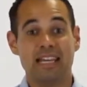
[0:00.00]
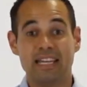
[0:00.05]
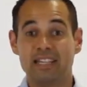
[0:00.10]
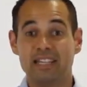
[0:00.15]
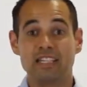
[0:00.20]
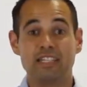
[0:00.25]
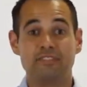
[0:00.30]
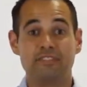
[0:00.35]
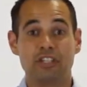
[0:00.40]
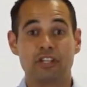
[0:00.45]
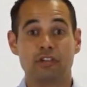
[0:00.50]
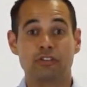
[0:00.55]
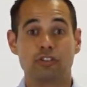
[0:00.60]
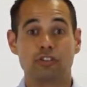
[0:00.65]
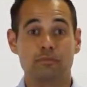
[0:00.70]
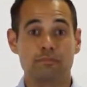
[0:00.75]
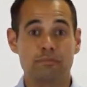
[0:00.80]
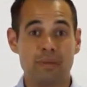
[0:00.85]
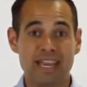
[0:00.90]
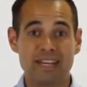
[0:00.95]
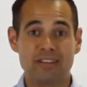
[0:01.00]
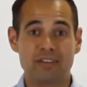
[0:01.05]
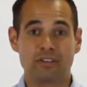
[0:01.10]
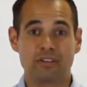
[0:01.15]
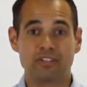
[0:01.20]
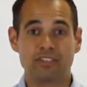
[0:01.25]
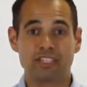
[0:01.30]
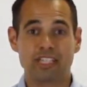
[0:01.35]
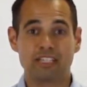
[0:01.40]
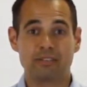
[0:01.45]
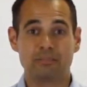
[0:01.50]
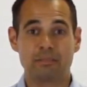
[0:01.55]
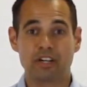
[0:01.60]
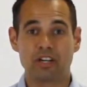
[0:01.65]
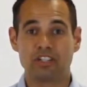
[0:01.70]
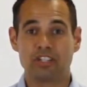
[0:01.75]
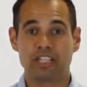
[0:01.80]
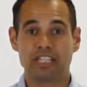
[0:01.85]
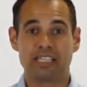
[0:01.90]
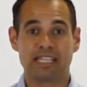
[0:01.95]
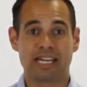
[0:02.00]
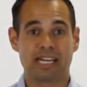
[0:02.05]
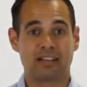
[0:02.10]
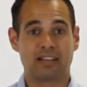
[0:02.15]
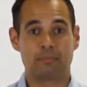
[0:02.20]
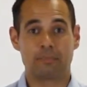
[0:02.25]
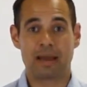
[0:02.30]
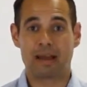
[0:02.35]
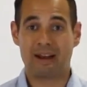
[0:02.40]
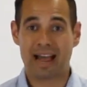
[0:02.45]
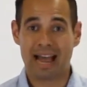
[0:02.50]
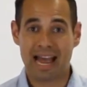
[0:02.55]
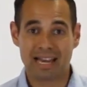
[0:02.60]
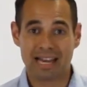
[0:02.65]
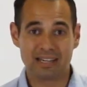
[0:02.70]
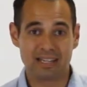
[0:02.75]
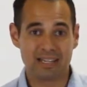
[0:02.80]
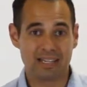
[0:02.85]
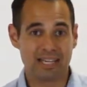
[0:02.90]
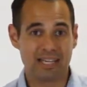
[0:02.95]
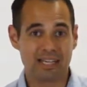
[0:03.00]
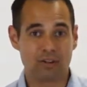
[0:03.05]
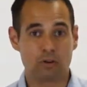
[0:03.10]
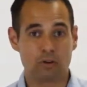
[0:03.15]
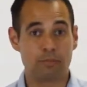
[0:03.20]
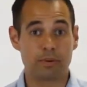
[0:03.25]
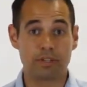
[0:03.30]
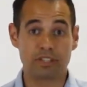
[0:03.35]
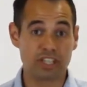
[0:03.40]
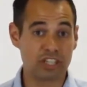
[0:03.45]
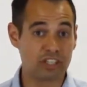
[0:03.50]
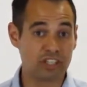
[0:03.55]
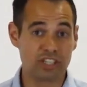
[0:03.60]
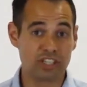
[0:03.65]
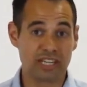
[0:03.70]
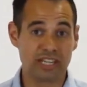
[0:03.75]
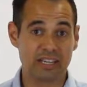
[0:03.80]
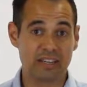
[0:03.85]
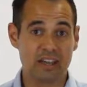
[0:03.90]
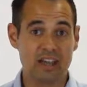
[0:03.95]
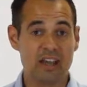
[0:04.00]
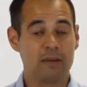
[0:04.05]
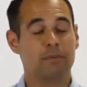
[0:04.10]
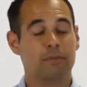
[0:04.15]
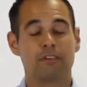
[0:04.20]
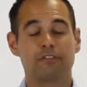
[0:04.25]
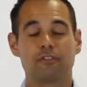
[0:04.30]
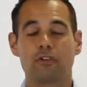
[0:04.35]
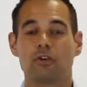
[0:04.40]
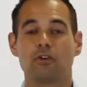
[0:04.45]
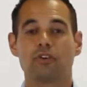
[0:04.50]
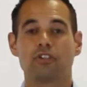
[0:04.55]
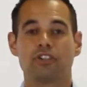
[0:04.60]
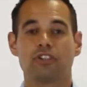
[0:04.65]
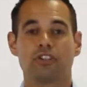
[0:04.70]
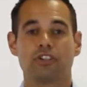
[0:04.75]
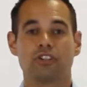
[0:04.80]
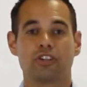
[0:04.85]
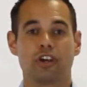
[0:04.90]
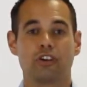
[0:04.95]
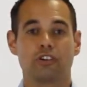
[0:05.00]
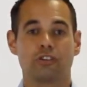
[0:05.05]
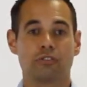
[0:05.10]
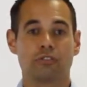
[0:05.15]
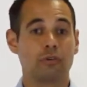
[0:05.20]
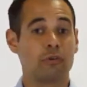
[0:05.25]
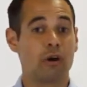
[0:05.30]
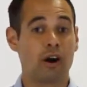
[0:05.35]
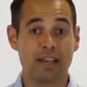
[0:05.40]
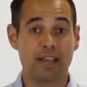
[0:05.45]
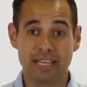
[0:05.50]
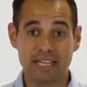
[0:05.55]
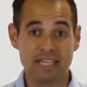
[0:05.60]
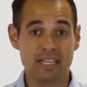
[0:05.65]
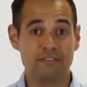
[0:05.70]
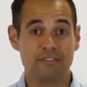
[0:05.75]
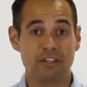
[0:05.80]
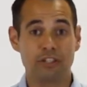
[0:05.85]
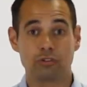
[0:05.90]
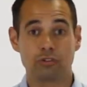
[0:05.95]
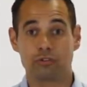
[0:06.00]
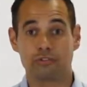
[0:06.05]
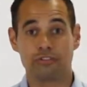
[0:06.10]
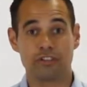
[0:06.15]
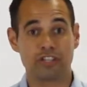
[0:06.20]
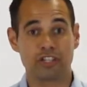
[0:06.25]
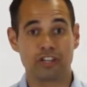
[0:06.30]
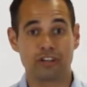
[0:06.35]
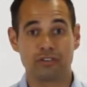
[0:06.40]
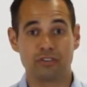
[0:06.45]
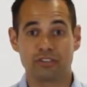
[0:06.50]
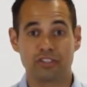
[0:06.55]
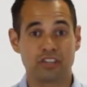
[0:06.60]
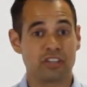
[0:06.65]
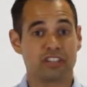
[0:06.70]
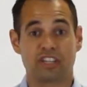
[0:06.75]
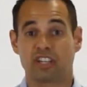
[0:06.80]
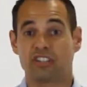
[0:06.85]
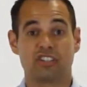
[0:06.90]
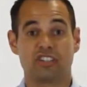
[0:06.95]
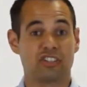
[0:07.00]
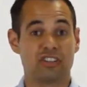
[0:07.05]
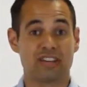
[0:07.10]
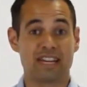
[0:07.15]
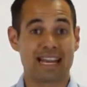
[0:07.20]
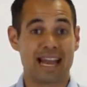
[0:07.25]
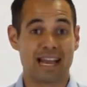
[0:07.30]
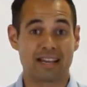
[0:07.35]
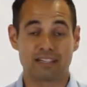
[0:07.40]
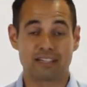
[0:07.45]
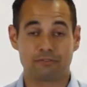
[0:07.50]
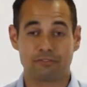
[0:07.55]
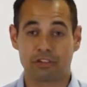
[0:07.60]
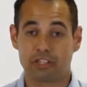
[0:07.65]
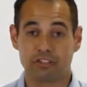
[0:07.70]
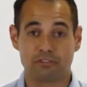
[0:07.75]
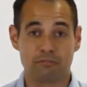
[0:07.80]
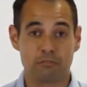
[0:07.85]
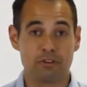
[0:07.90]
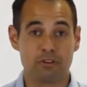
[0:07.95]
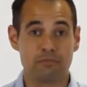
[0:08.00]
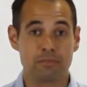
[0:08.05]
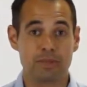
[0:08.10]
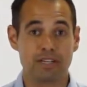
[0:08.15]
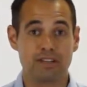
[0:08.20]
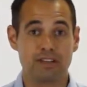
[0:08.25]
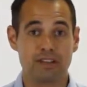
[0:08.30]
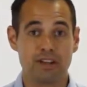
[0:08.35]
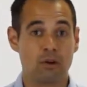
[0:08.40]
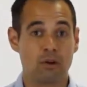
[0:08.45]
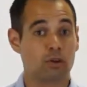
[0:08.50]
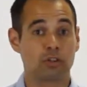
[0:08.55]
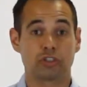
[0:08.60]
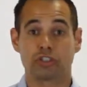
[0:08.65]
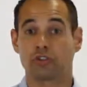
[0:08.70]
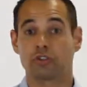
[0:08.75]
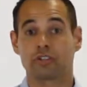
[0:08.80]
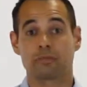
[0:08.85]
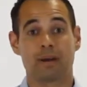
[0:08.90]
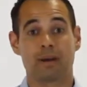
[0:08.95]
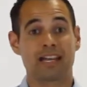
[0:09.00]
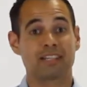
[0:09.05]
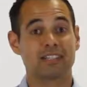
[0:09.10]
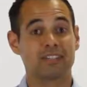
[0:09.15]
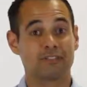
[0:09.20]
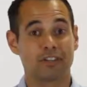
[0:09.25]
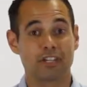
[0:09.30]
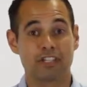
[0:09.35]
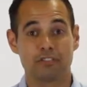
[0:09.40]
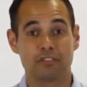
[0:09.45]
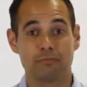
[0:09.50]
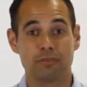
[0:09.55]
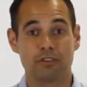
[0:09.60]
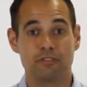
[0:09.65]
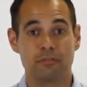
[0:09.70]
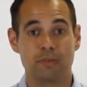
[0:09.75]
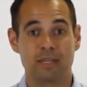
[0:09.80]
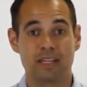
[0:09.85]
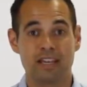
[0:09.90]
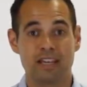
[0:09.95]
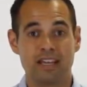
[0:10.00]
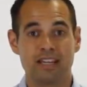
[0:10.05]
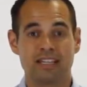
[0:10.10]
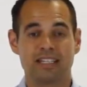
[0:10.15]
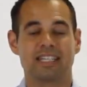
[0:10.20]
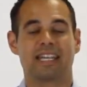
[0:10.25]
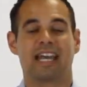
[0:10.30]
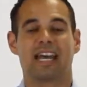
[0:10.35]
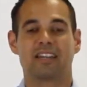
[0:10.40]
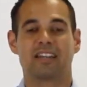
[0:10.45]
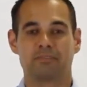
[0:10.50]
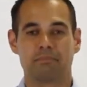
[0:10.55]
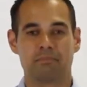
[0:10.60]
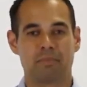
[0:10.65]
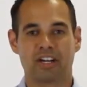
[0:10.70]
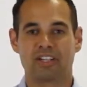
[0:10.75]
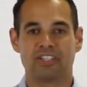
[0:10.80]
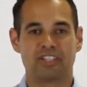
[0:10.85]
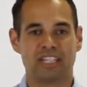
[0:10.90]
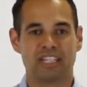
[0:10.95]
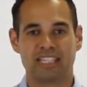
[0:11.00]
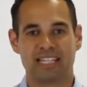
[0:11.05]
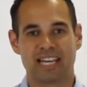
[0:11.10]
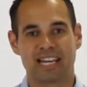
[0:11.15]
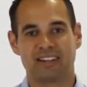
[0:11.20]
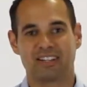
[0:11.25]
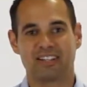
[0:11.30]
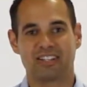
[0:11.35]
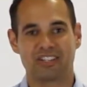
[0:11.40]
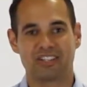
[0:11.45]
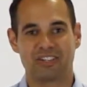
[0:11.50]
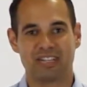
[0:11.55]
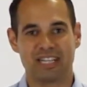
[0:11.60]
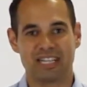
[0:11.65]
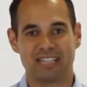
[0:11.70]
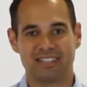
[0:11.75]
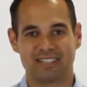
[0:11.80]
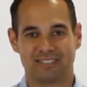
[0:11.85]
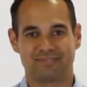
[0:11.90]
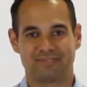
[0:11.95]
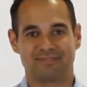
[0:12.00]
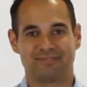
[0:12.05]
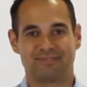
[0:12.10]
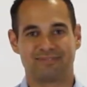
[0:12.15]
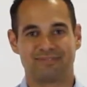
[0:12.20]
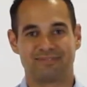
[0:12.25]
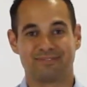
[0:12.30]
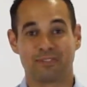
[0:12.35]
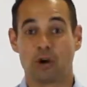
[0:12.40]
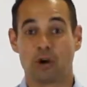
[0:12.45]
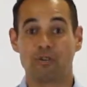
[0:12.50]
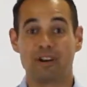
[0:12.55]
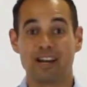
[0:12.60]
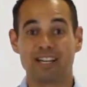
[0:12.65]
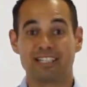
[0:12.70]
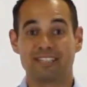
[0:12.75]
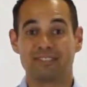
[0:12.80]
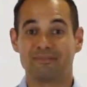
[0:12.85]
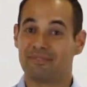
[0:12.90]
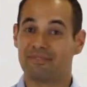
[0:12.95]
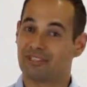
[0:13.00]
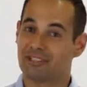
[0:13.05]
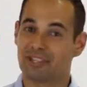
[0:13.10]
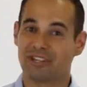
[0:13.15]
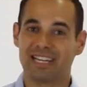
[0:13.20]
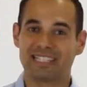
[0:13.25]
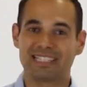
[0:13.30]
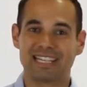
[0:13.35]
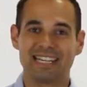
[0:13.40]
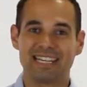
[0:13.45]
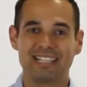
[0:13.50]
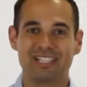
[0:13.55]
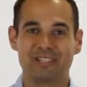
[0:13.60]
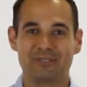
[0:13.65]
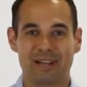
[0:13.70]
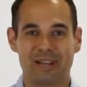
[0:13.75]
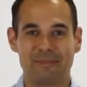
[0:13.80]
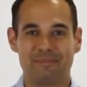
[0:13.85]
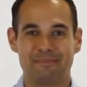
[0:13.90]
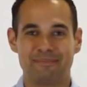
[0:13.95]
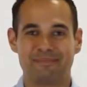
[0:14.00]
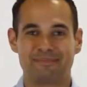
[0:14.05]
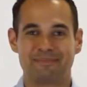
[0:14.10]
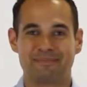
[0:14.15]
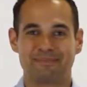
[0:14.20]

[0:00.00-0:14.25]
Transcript: In these videos, you may not see as much detail about handling or positioning, but of course you can go through our individual videos, such as knee active range of movement or shoulder passive range of movement, to get as much detail as you need. All right, so let's get into it.